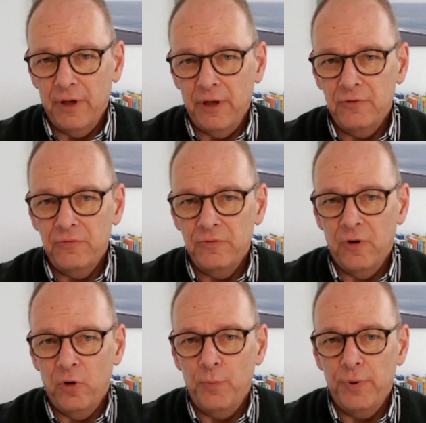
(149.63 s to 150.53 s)
And to
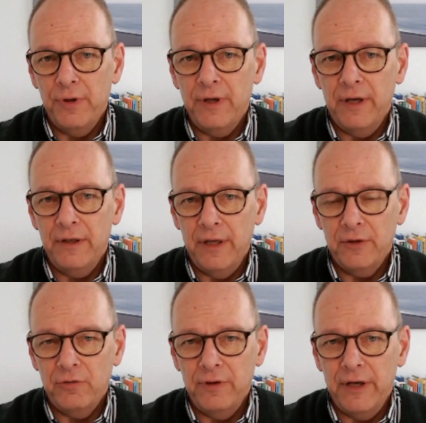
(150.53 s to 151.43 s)
open
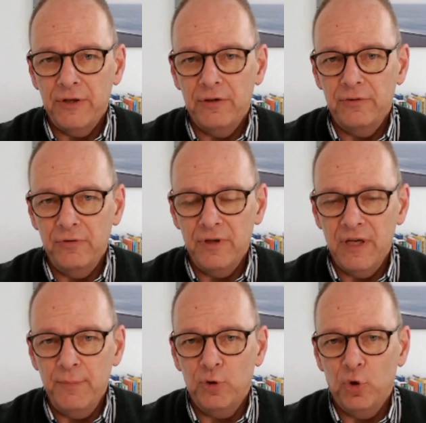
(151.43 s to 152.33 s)
that connection, to
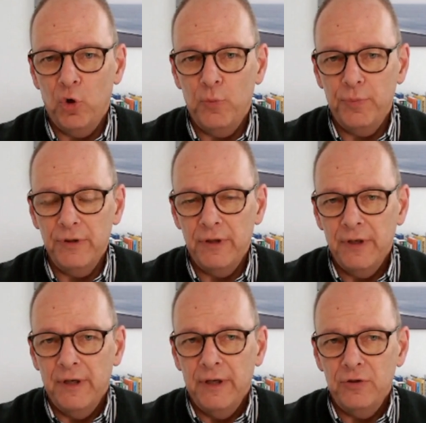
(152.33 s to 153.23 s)
keep it open,
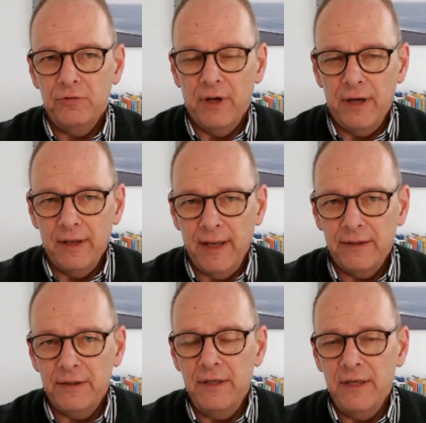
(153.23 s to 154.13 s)
and
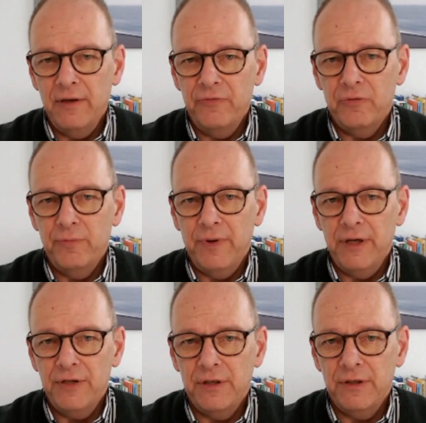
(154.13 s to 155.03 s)
let the
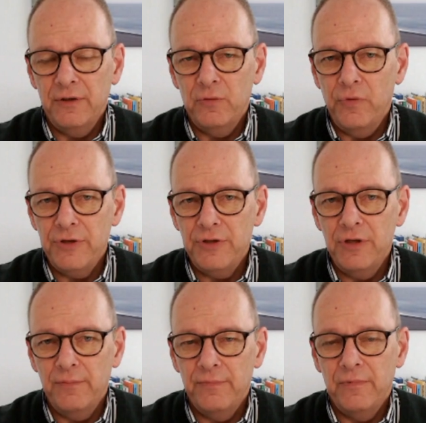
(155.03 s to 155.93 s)
information, the
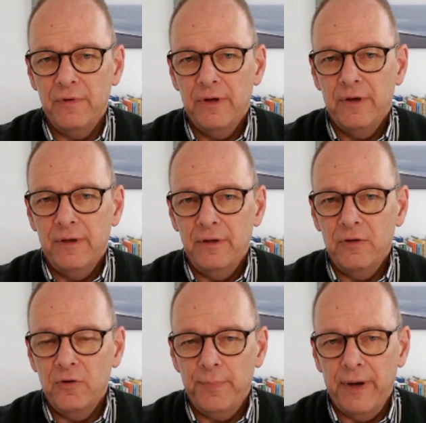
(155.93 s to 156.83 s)
wisdom, the
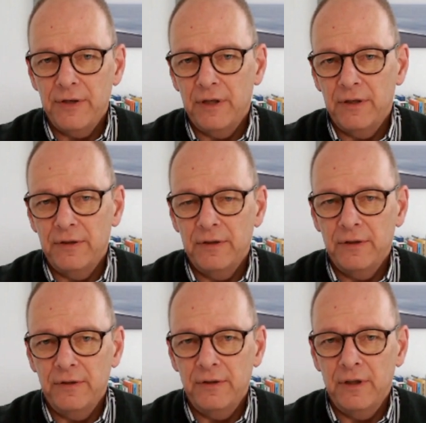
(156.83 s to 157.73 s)
compassion,
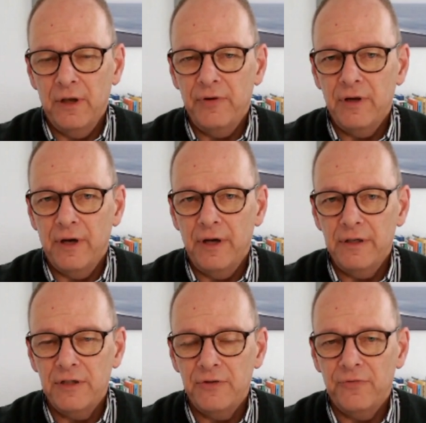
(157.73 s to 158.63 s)
the loving
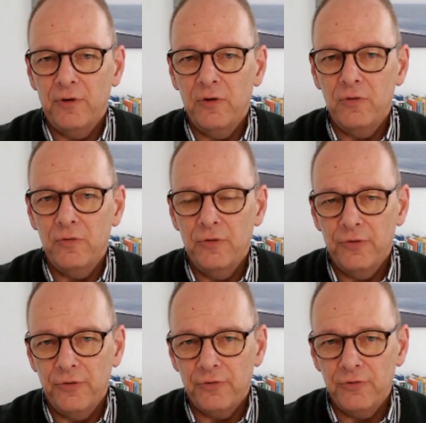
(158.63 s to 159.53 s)
kindness flow
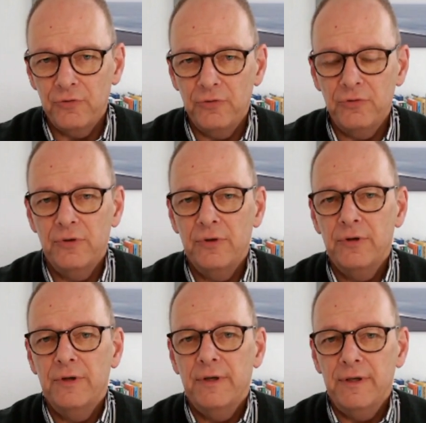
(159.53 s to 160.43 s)
through
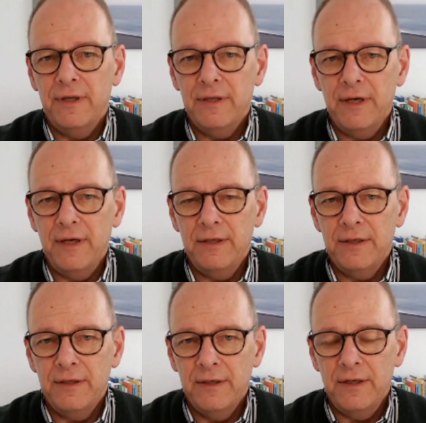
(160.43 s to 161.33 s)
that
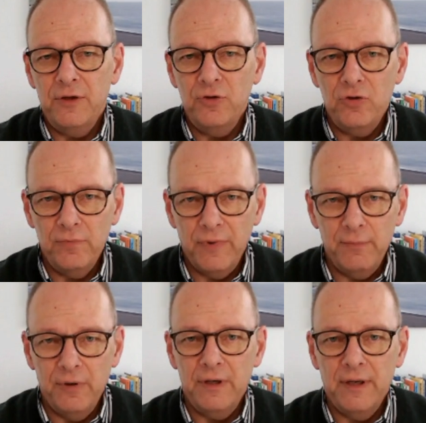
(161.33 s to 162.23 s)
gate into my
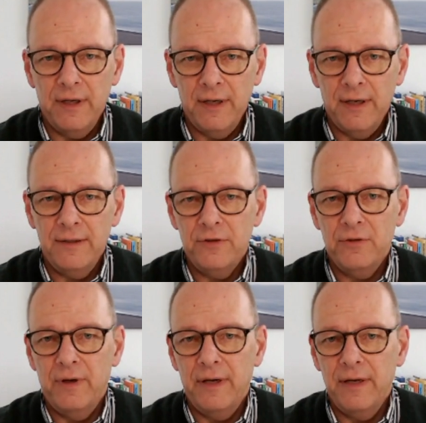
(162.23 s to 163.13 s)
body, and
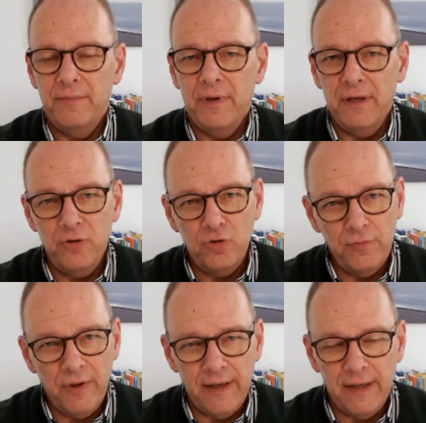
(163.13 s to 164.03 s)
into
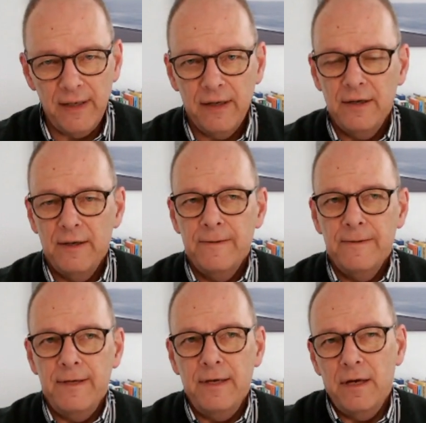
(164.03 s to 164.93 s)
my,
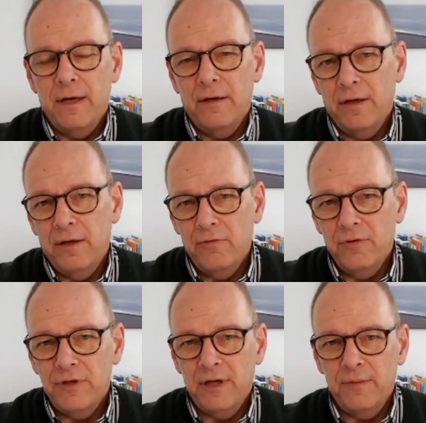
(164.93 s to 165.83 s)
yeah, you could
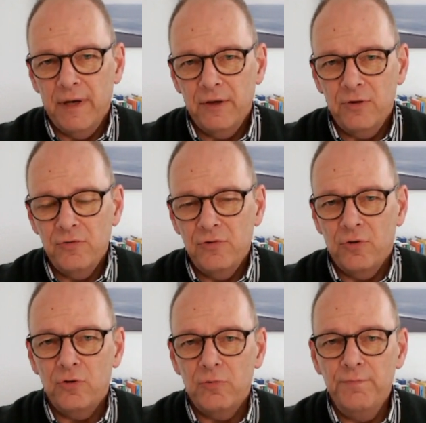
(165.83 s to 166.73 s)
say, my
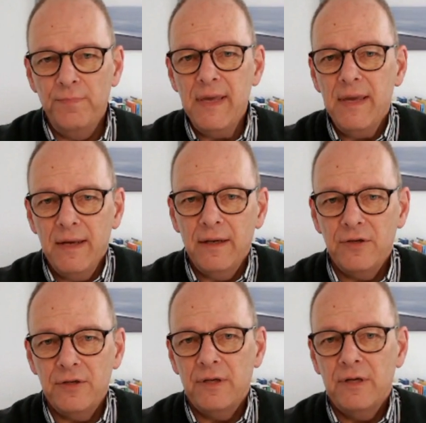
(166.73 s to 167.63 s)
total
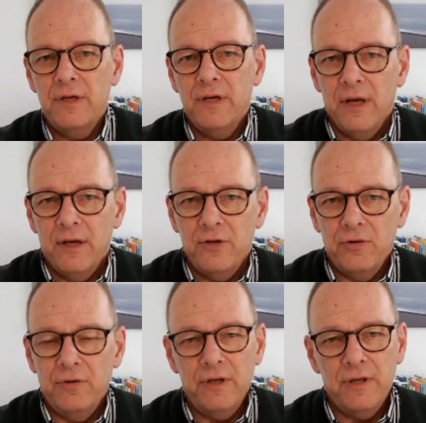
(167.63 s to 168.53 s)
beingness.
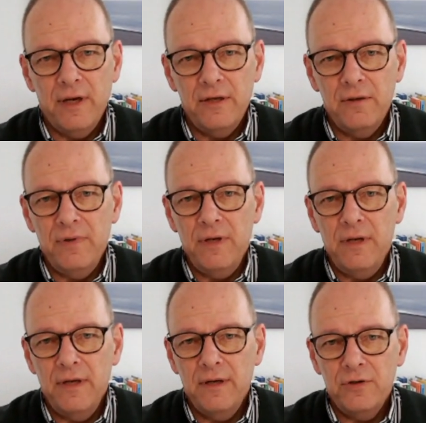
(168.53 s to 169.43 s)
So it can
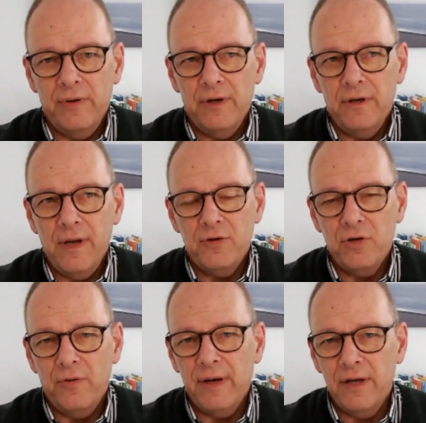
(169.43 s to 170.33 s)
be, so
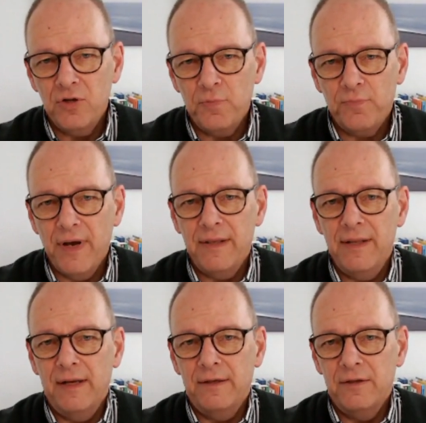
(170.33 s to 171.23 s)
I can spread
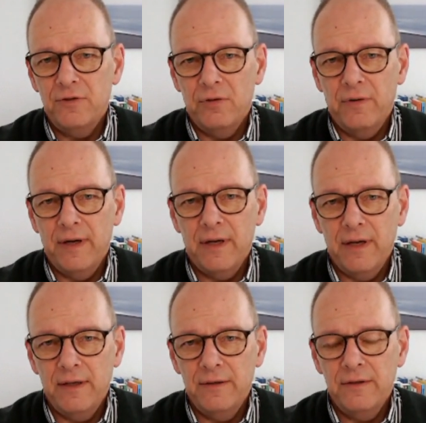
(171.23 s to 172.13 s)
that, so I
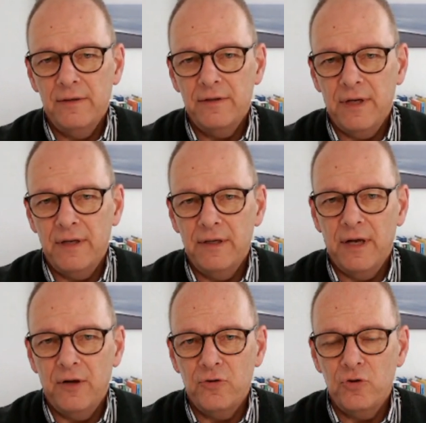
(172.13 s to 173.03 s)
can send it
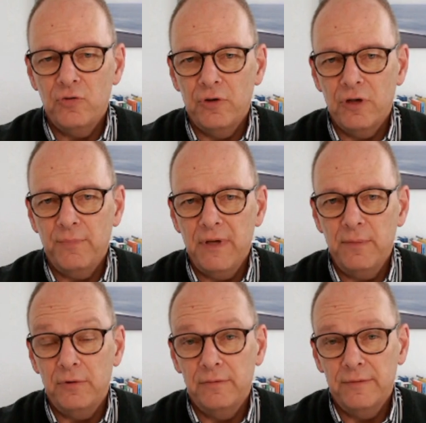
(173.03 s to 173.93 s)
out to other
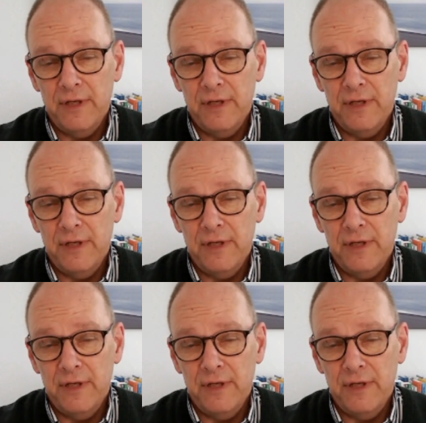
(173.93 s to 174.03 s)
people.